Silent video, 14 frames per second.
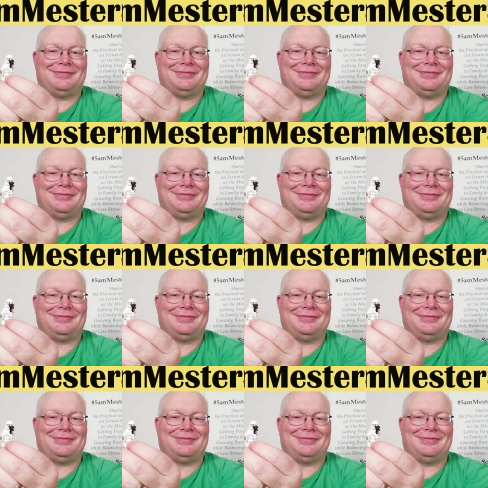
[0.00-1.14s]

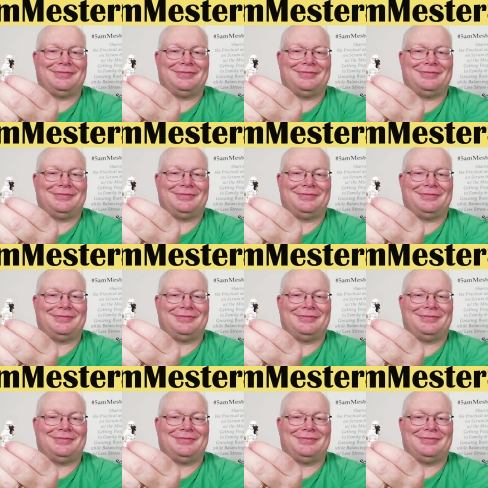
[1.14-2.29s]

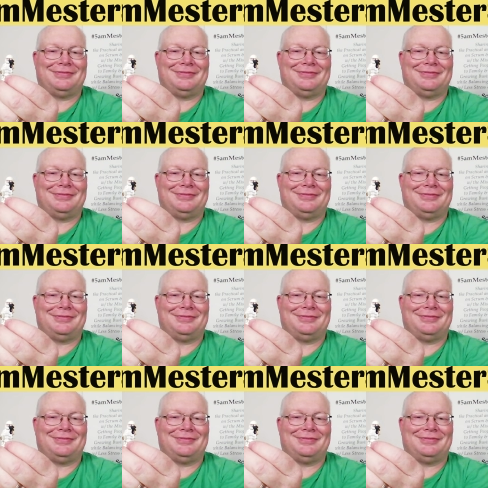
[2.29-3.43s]

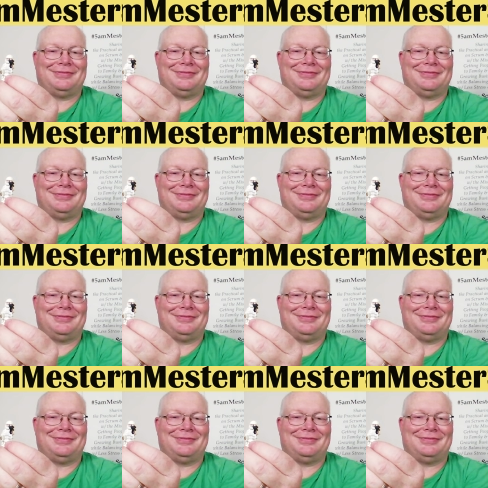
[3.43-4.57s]

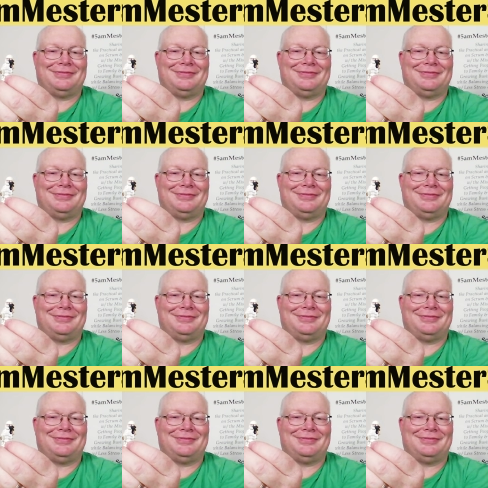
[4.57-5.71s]

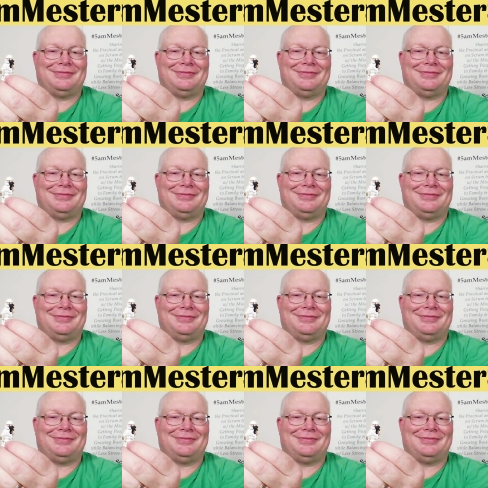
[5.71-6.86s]

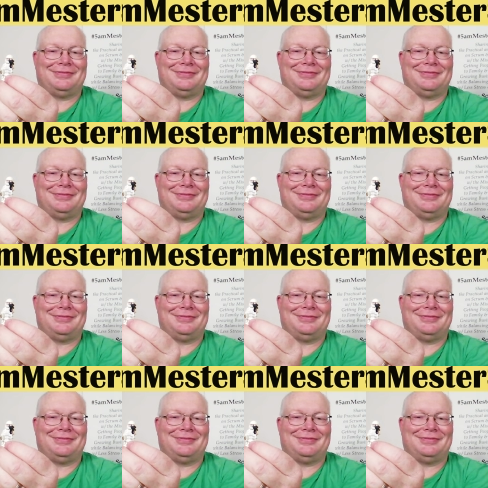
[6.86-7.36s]
[no speech]